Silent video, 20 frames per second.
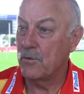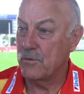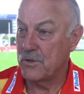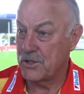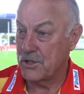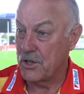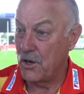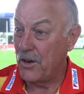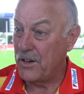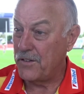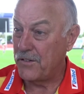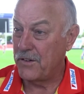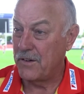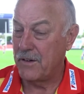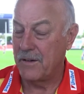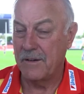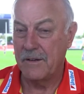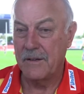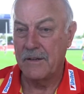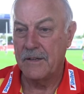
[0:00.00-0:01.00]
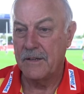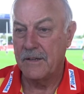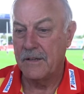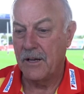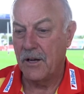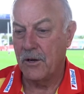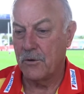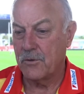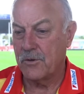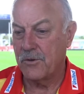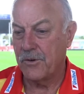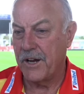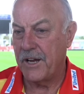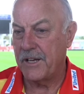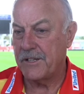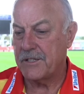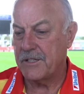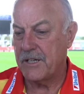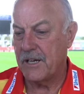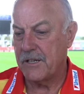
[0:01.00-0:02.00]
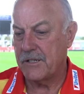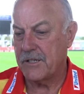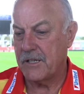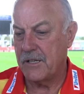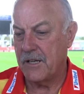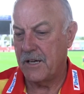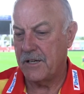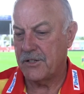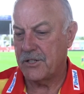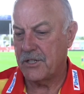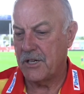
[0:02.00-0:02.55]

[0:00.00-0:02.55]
site, old grandstands and that.